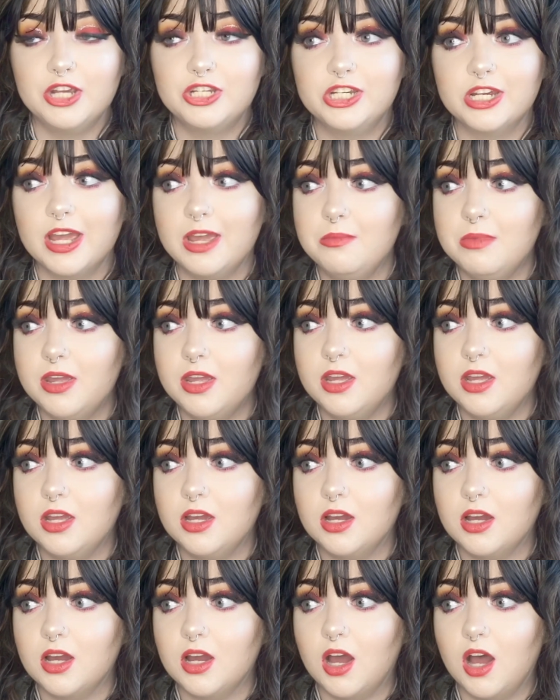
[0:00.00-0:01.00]
She gave me
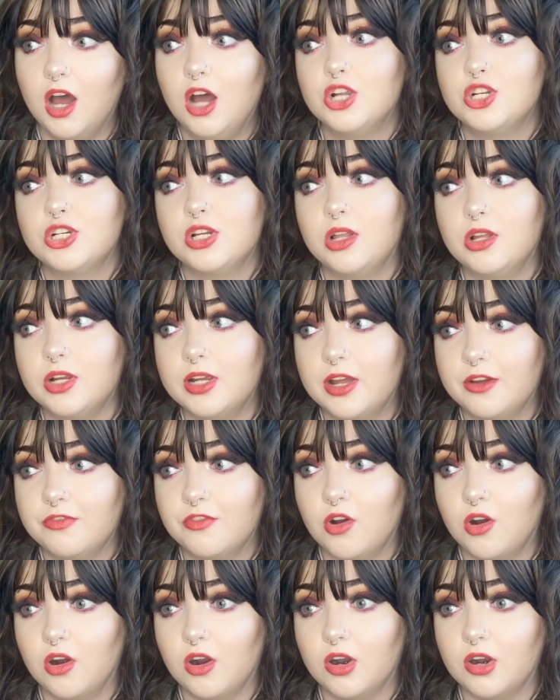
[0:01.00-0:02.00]
a $100 gift
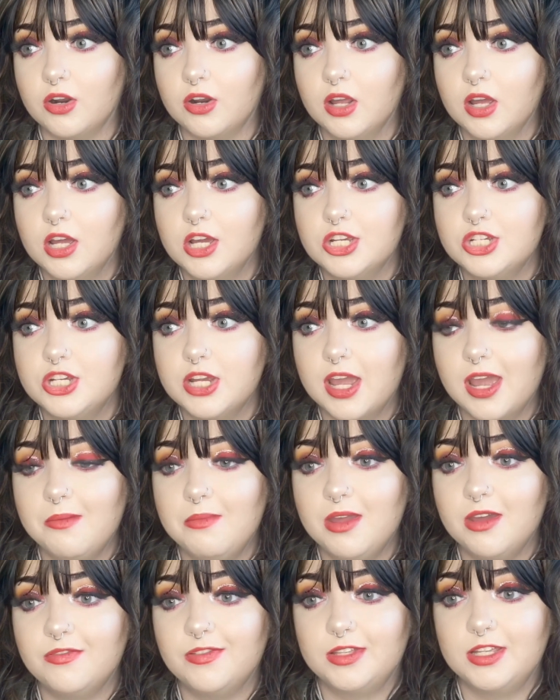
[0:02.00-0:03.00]
card. She gave
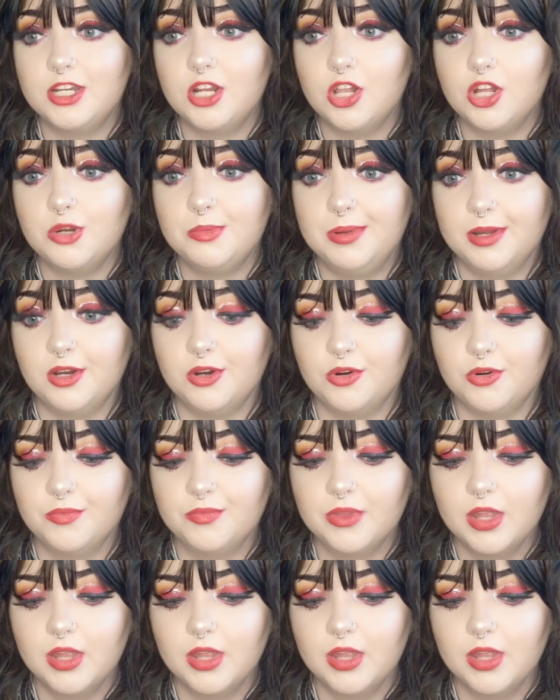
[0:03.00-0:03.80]
me a $50 bill.